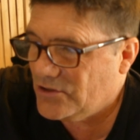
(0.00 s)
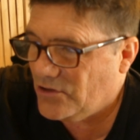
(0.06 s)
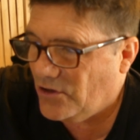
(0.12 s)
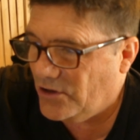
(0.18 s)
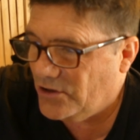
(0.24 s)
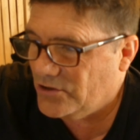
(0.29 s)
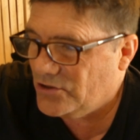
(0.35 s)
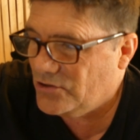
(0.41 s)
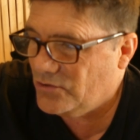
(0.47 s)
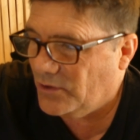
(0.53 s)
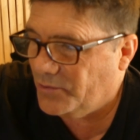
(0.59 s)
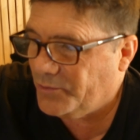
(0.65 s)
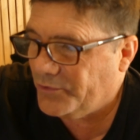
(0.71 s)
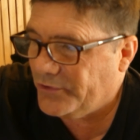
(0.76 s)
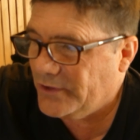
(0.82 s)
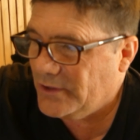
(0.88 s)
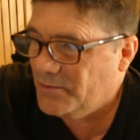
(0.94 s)
charged you a
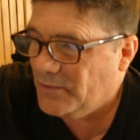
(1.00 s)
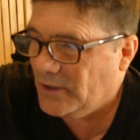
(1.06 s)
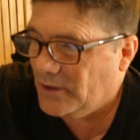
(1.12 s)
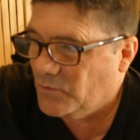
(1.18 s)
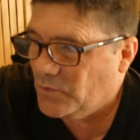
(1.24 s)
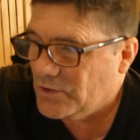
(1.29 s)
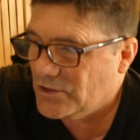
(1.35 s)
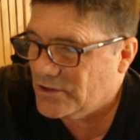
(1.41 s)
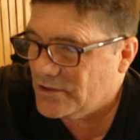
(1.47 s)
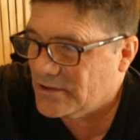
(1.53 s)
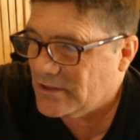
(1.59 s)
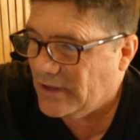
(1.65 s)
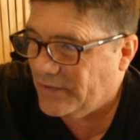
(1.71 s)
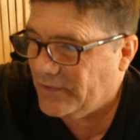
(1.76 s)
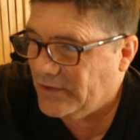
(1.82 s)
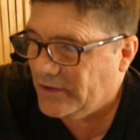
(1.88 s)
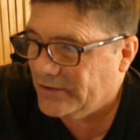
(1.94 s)
premium, which is
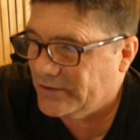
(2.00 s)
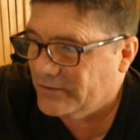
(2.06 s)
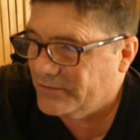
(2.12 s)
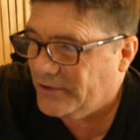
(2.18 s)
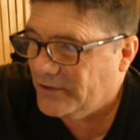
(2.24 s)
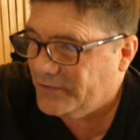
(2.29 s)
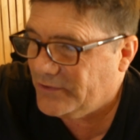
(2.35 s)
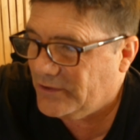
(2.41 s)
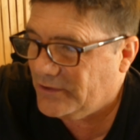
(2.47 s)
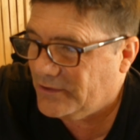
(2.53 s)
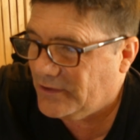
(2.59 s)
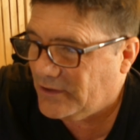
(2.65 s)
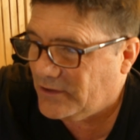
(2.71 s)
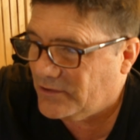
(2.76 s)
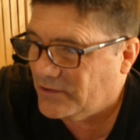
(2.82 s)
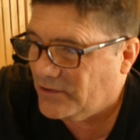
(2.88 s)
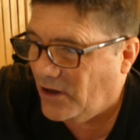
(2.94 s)

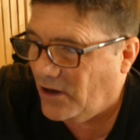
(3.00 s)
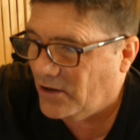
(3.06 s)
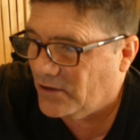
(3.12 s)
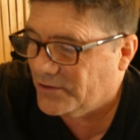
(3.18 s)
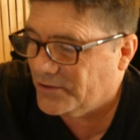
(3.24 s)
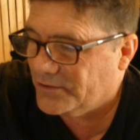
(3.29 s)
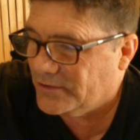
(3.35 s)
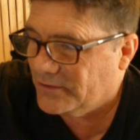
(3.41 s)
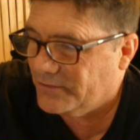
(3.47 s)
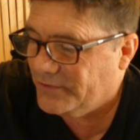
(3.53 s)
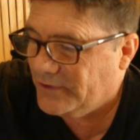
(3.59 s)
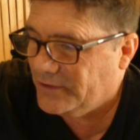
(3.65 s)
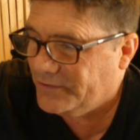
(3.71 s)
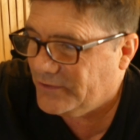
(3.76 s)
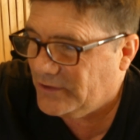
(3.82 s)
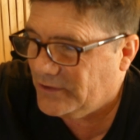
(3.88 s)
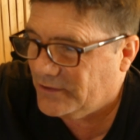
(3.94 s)

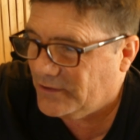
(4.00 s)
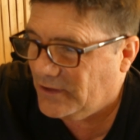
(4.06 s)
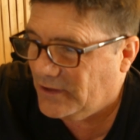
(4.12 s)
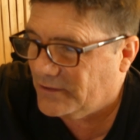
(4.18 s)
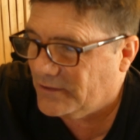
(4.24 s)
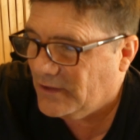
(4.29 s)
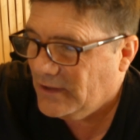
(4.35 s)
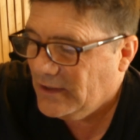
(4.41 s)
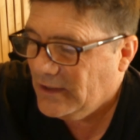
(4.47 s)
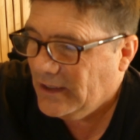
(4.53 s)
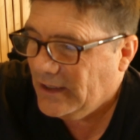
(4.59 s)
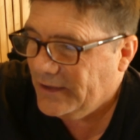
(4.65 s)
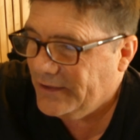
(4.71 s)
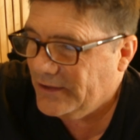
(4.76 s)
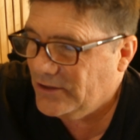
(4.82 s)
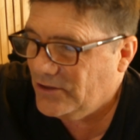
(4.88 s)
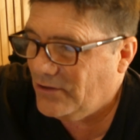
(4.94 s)
$756.50.
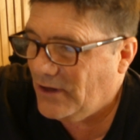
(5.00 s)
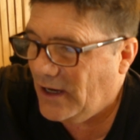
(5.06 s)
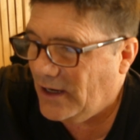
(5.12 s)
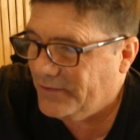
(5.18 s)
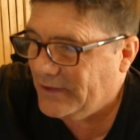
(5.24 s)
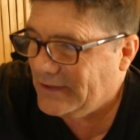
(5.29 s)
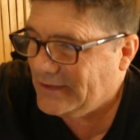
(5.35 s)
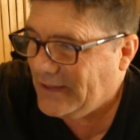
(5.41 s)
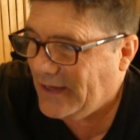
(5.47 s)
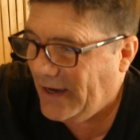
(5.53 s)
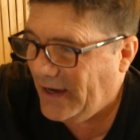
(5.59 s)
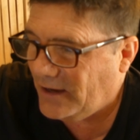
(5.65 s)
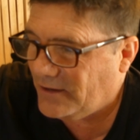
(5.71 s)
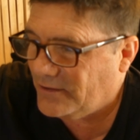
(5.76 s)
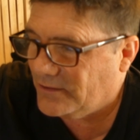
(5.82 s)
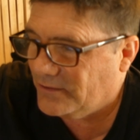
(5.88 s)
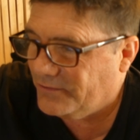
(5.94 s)
And then you have a
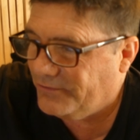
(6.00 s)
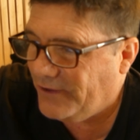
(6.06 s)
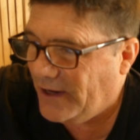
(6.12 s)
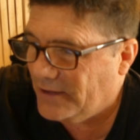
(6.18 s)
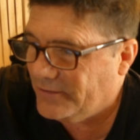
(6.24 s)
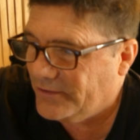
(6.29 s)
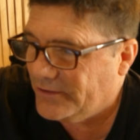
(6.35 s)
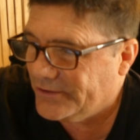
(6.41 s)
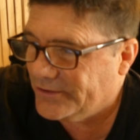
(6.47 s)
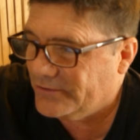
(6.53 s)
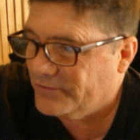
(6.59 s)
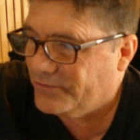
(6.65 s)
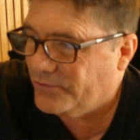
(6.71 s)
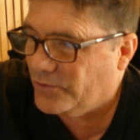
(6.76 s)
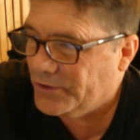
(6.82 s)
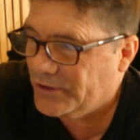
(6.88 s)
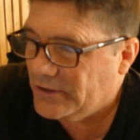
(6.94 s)
tax of
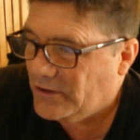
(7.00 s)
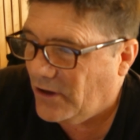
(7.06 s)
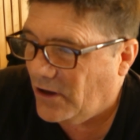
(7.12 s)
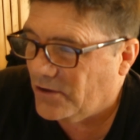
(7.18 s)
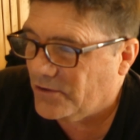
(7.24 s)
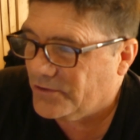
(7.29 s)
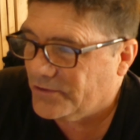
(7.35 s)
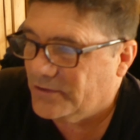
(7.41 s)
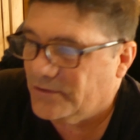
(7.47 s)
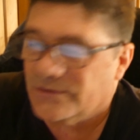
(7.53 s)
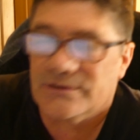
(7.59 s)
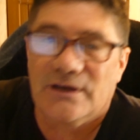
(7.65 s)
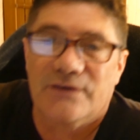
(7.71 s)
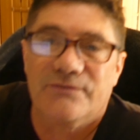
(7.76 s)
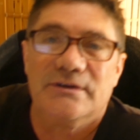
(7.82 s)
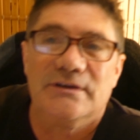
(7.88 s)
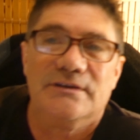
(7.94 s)

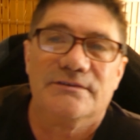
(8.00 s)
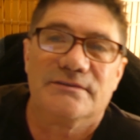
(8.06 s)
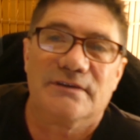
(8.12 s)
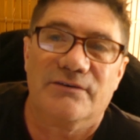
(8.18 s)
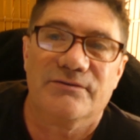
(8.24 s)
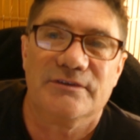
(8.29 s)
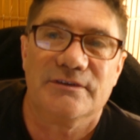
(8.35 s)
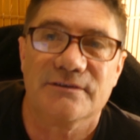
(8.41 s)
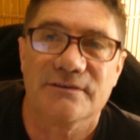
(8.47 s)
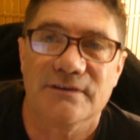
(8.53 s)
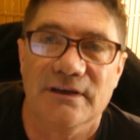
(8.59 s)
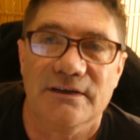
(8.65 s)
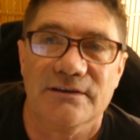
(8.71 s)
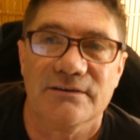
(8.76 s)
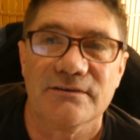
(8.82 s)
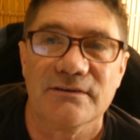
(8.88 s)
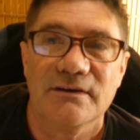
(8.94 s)

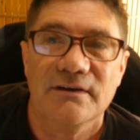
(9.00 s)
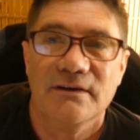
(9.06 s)
$540.77.